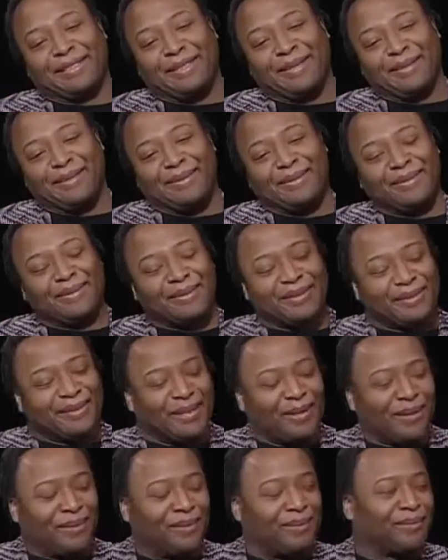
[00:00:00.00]

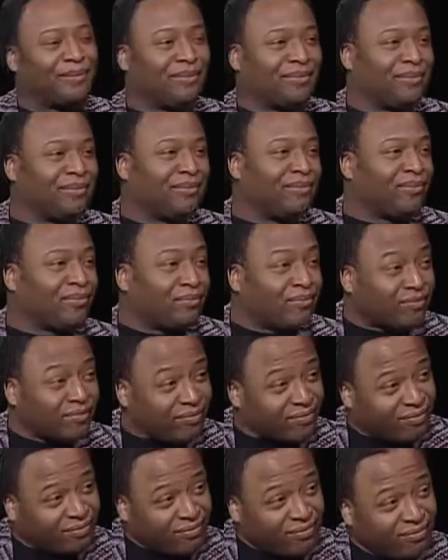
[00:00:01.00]
Okay.
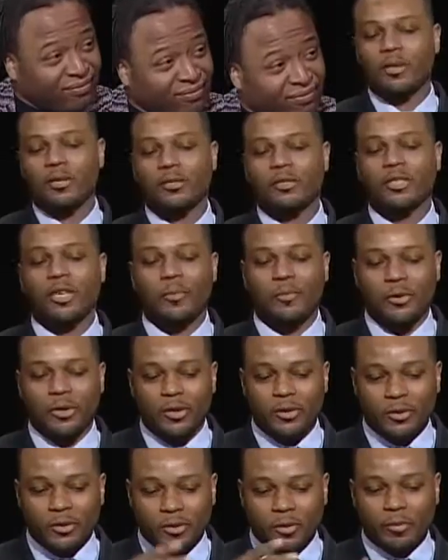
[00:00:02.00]
So
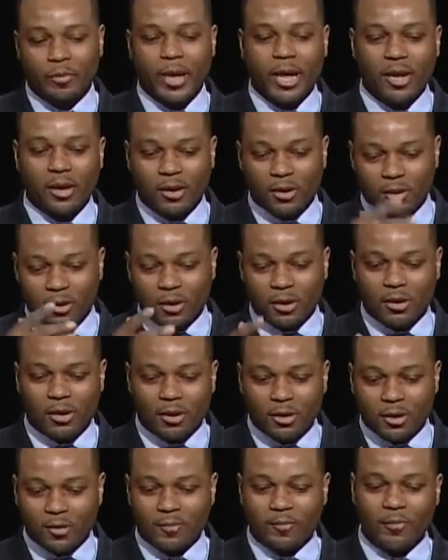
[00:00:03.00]
jumping back
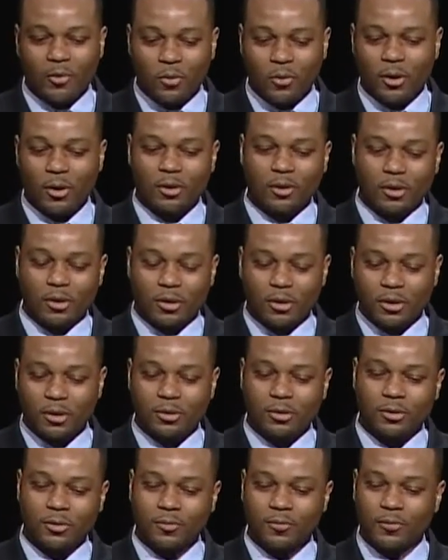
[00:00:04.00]
forward
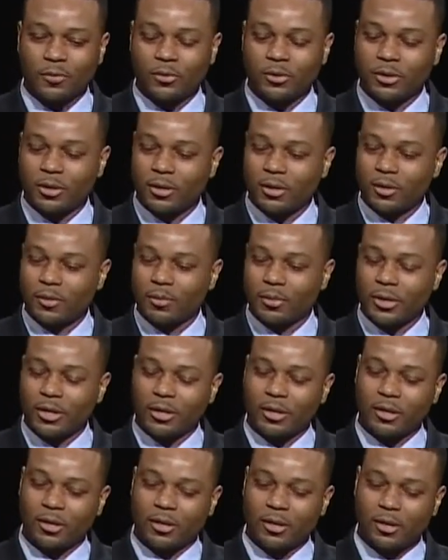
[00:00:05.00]
to the future a little
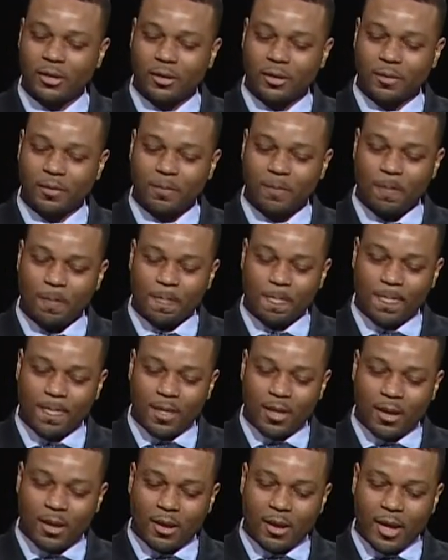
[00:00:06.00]
bit,
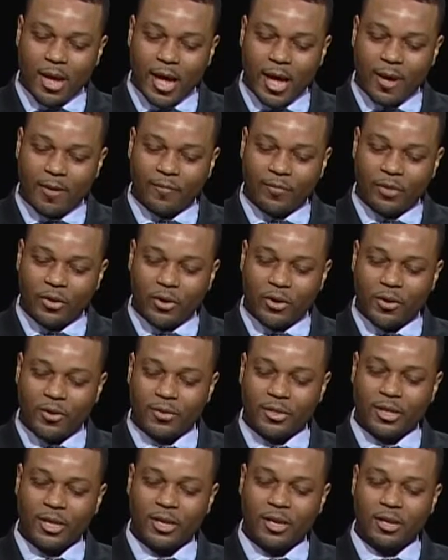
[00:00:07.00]
after
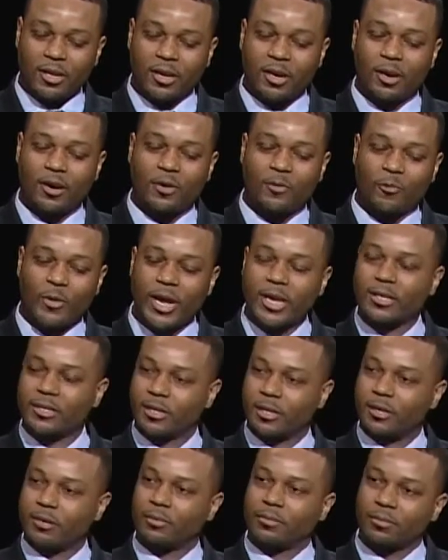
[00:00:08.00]
the
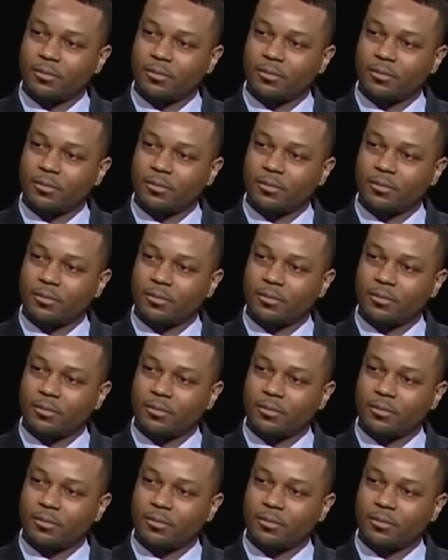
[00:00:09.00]
wrestling,